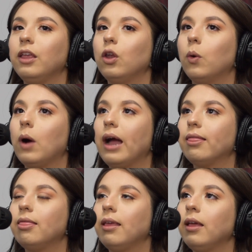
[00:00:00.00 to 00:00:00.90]
You know, I
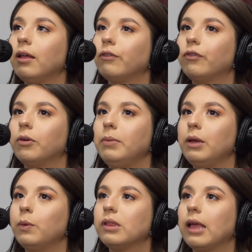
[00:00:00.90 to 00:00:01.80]
think for
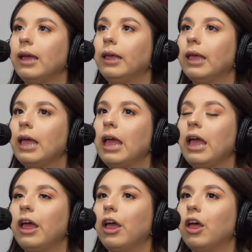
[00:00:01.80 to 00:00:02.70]
me, it was like,
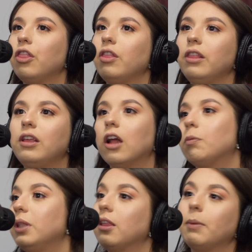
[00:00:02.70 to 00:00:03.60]
God
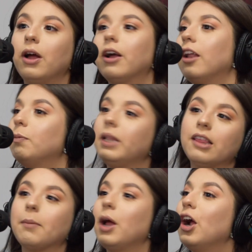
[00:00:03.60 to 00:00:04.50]
has put this on my heart. God has put
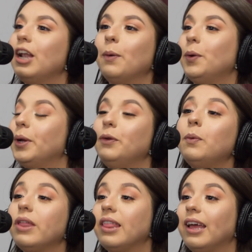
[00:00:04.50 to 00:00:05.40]
this on my heart. Now what do I do
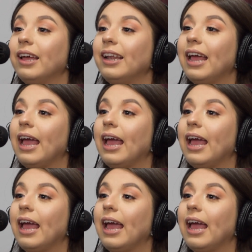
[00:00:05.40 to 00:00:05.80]
with it?